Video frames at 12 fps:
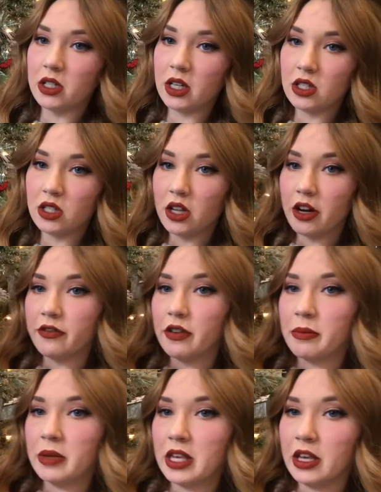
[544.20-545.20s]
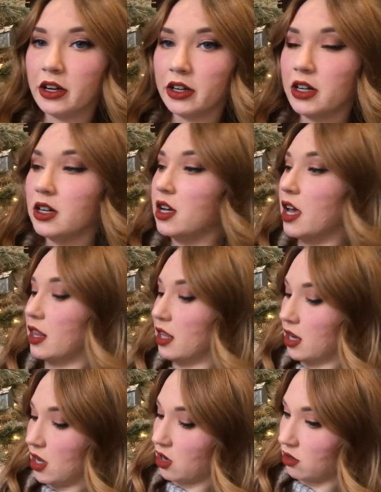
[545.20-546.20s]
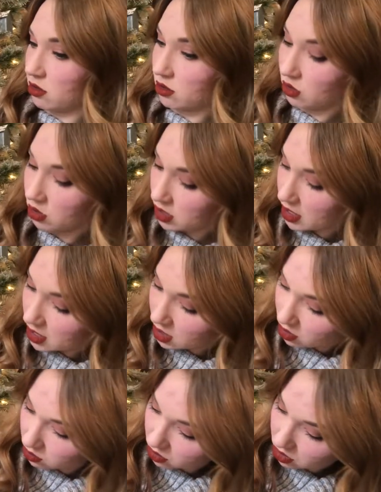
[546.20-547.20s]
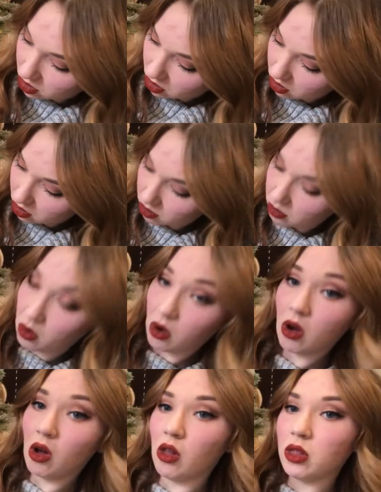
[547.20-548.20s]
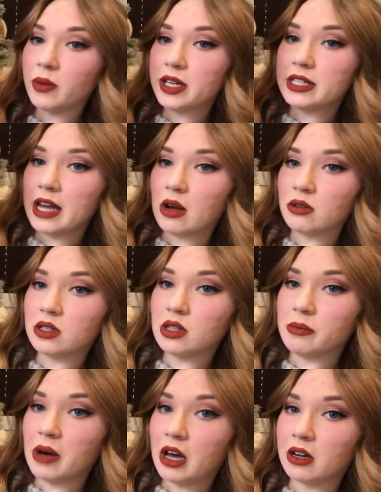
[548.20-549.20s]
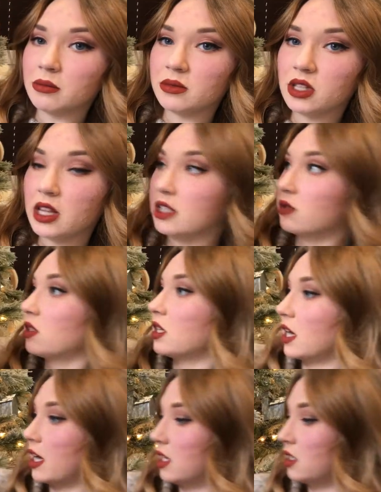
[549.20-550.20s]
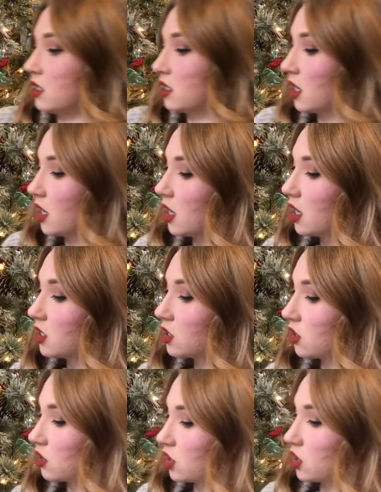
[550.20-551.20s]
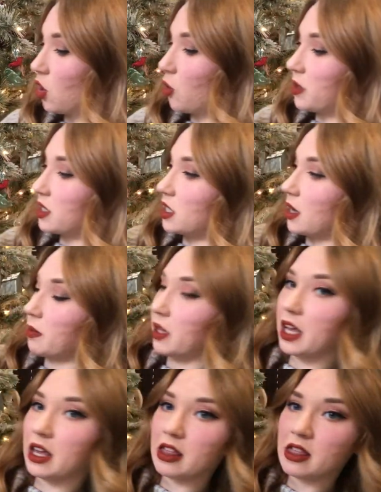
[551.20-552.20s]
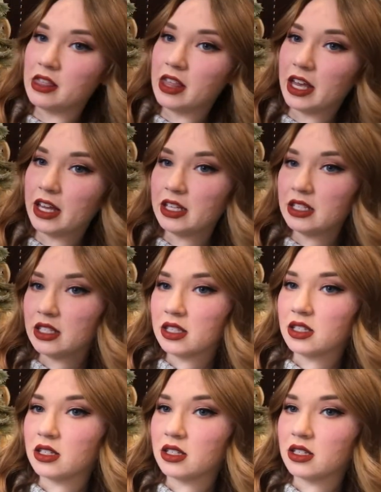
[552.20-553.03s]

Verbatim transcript: does start from here, and then it looks like it goes all, all the way down to the bottom, so that's really nice. So it just opens up like this.